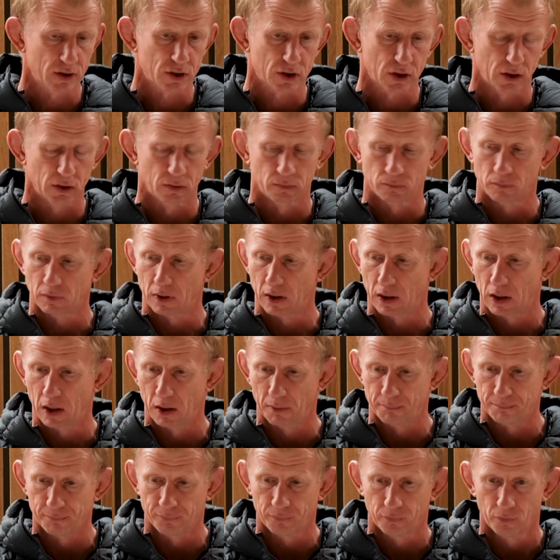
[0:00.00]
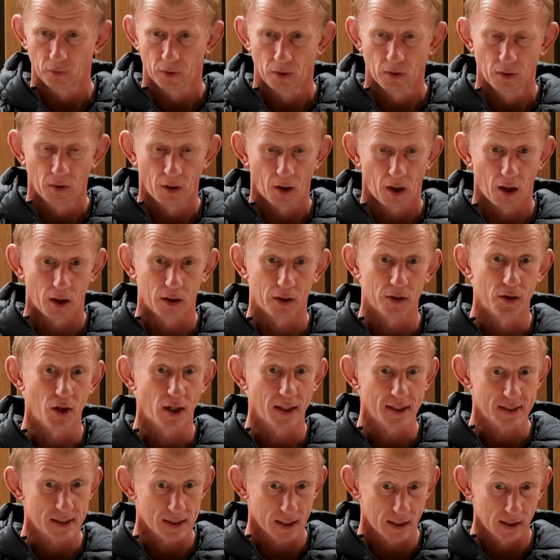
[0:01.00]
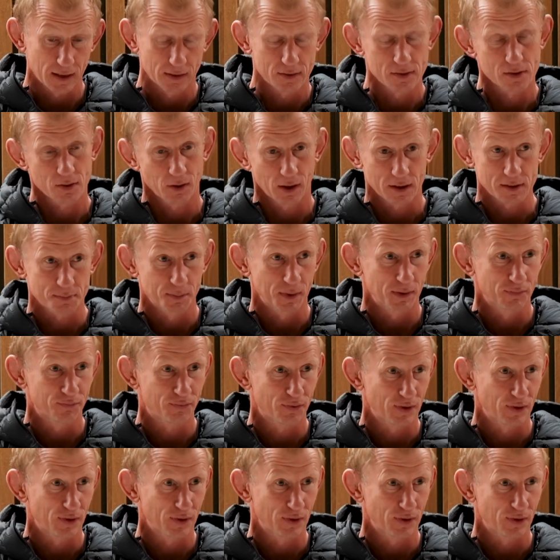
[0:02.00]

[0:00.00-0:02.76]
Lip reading: So, on a nice day, it hasn't been